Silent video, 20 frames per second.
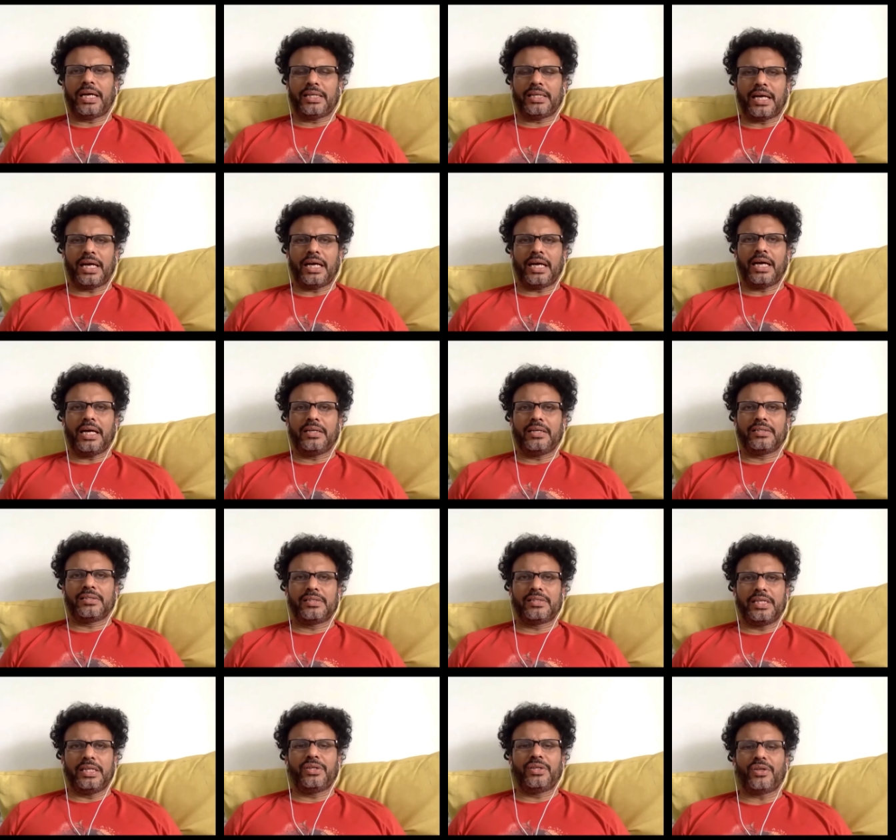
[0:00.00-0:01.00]
I had a
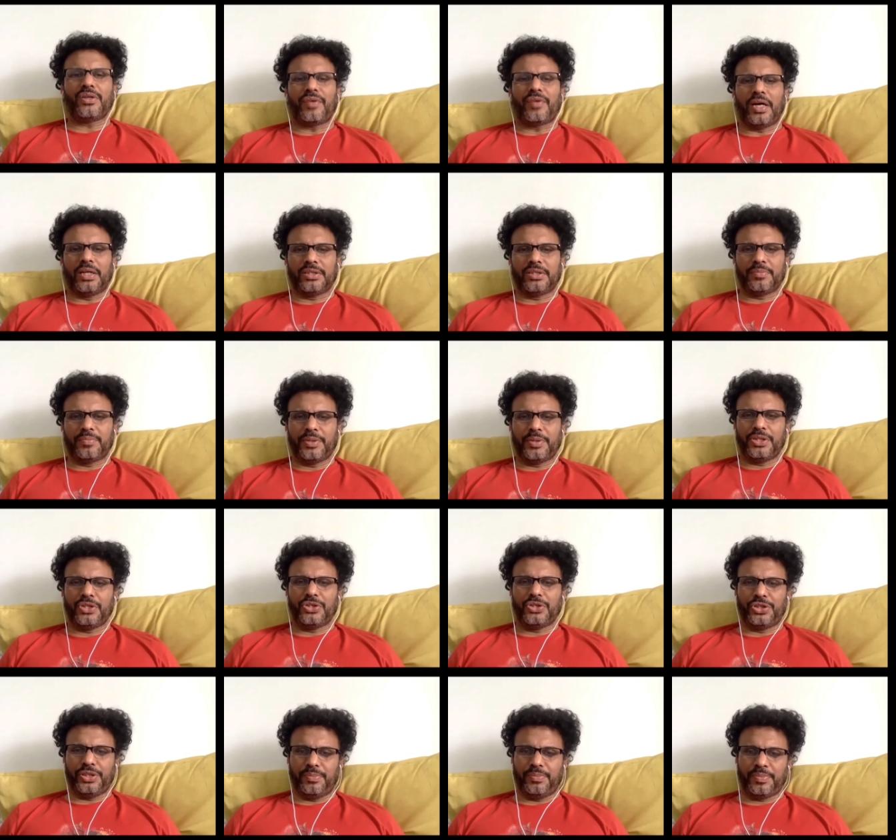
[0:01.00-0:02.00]
stint of
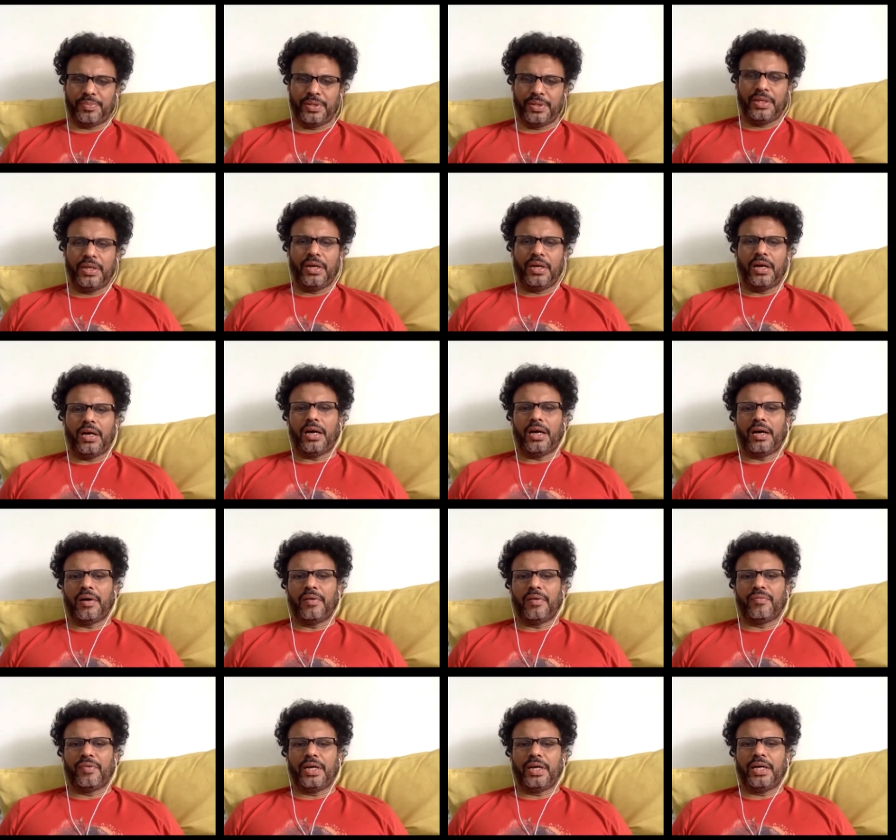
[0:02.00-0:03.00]
entrepreneurship
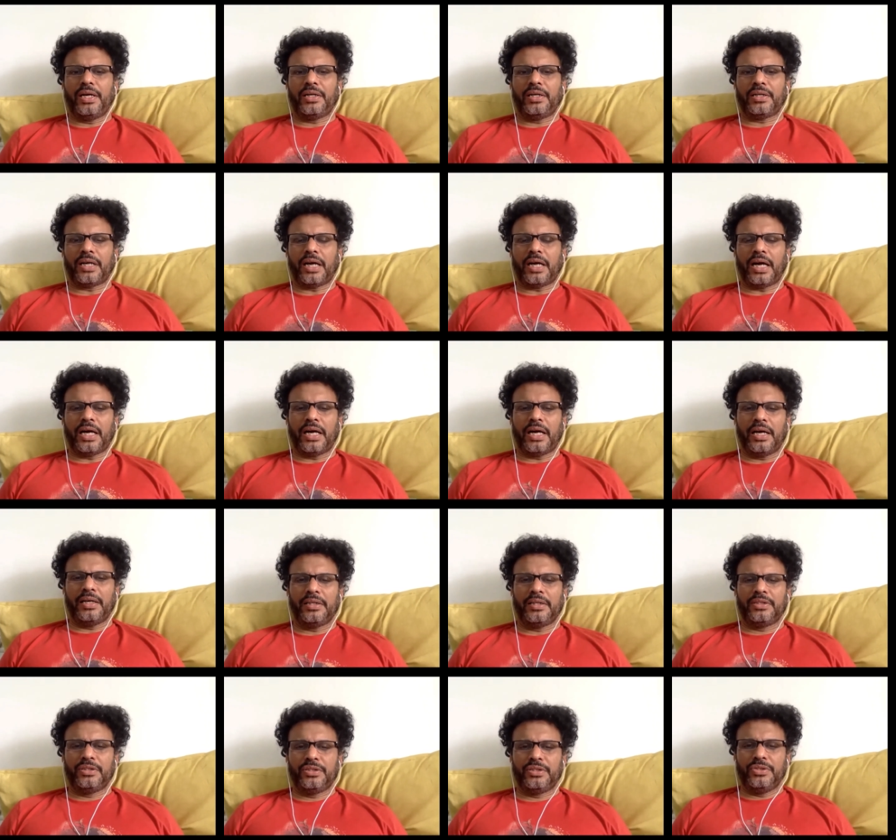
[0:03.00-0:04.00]
where I
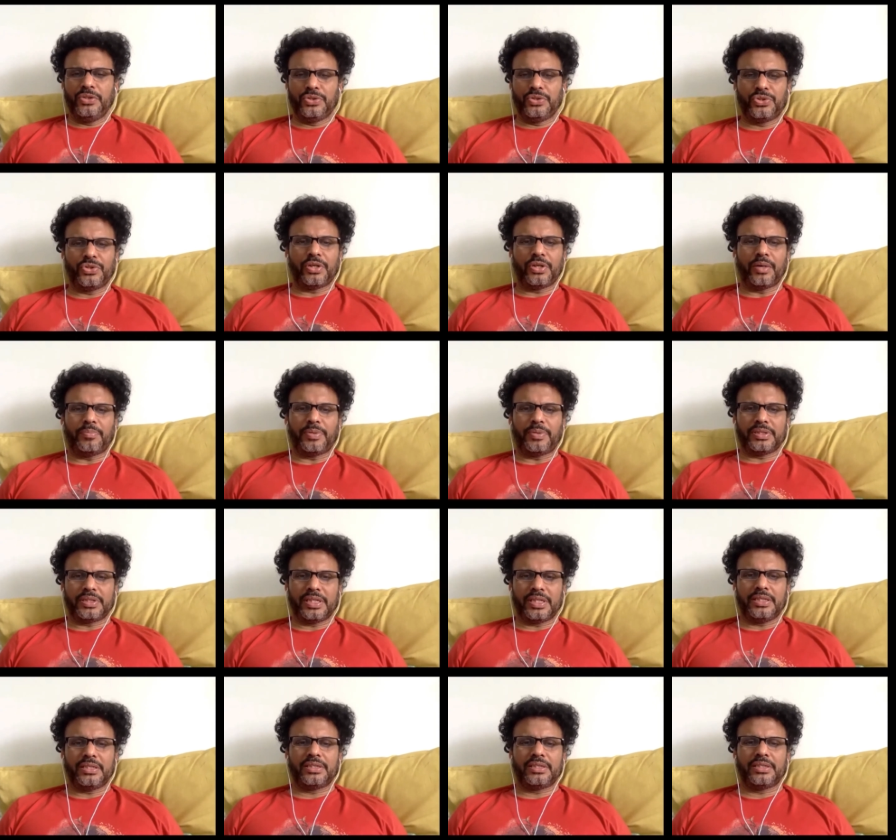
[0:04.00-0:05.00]
used to
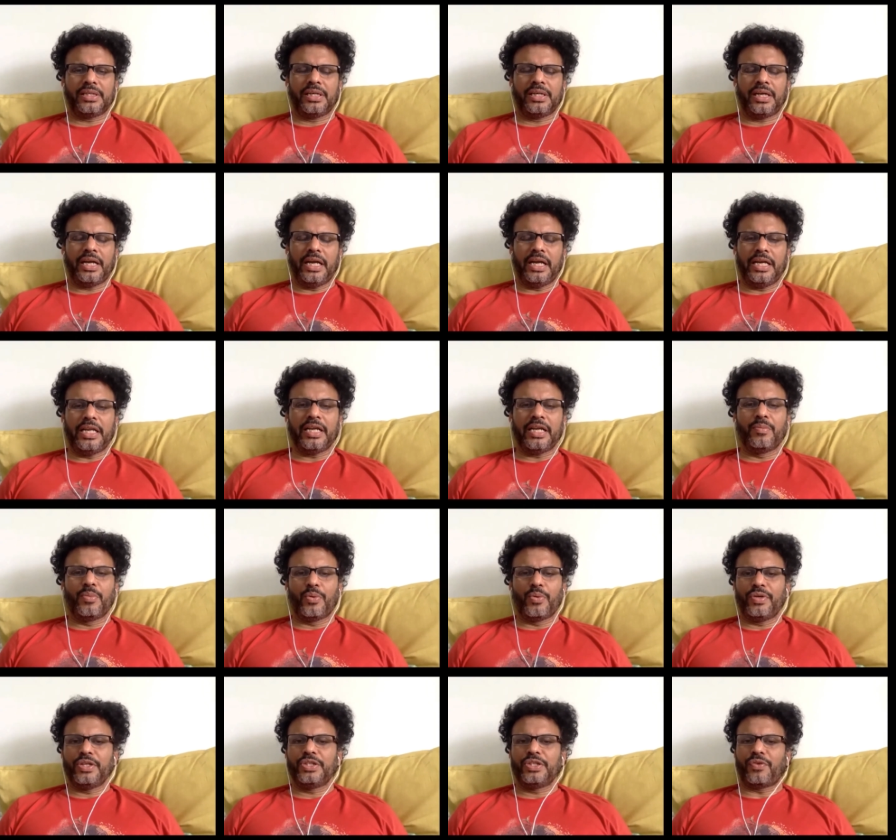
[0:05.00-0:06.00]
represent Indian
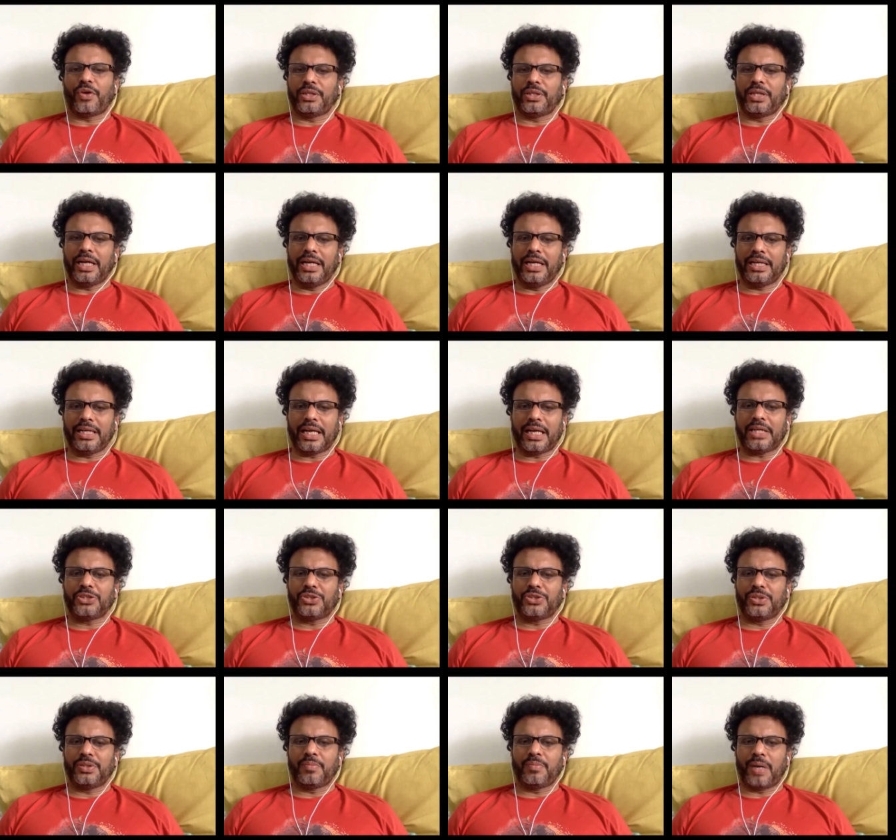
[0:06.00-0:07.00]
movies for the
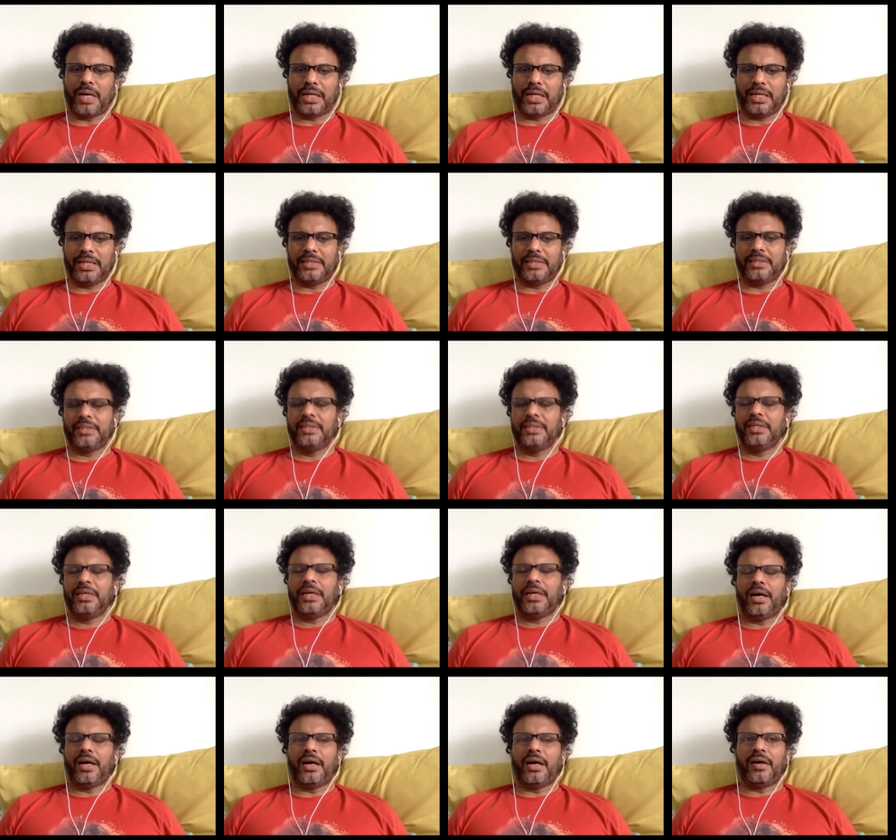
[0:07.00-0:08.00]
international market,
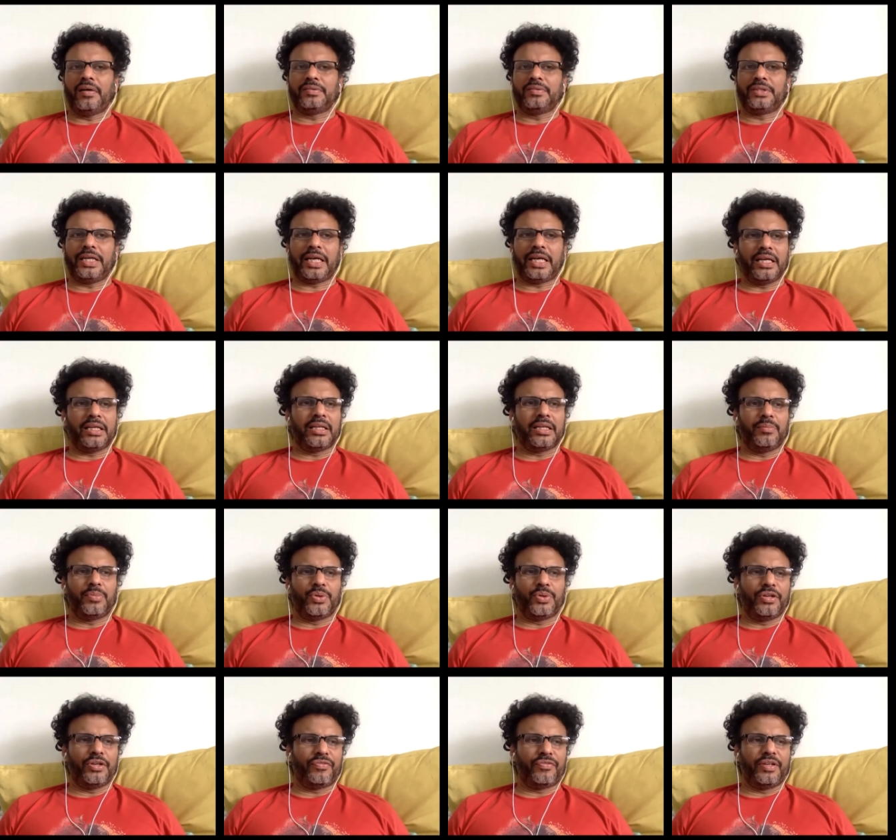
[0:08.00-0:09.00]
taking them to
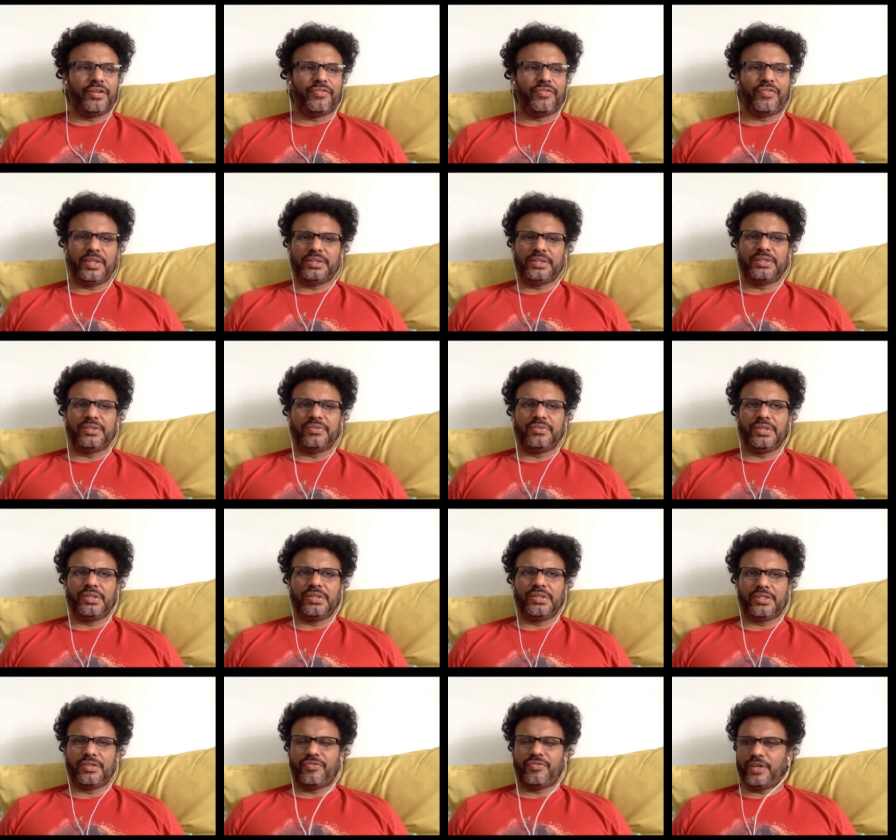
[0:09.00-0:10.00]
different
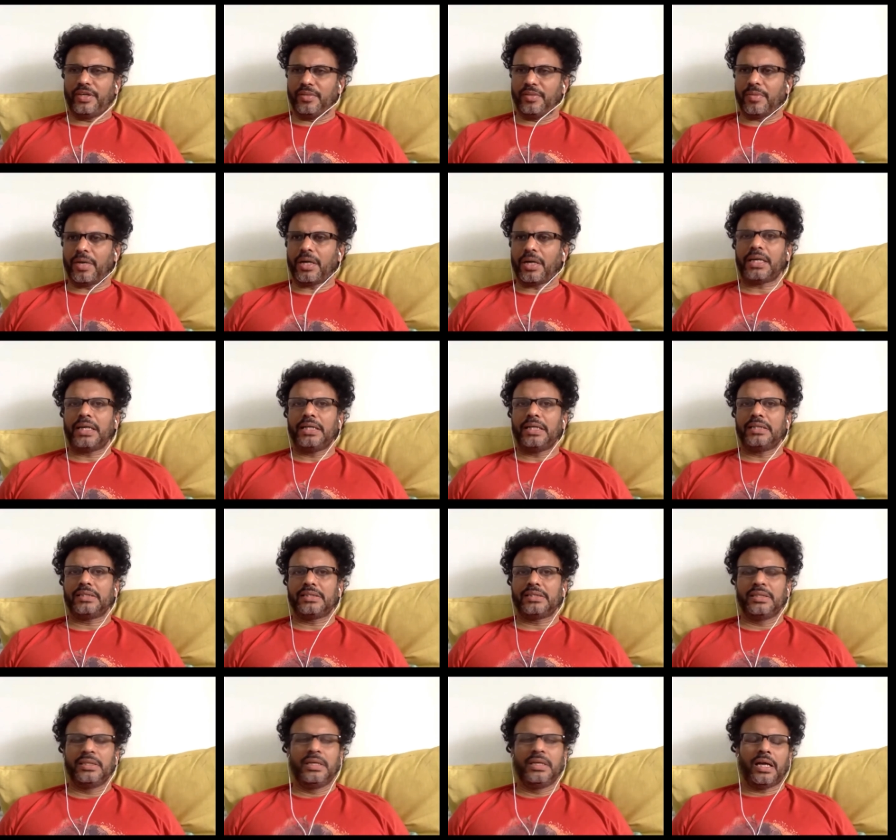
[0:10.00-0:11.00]
festivals, different markets.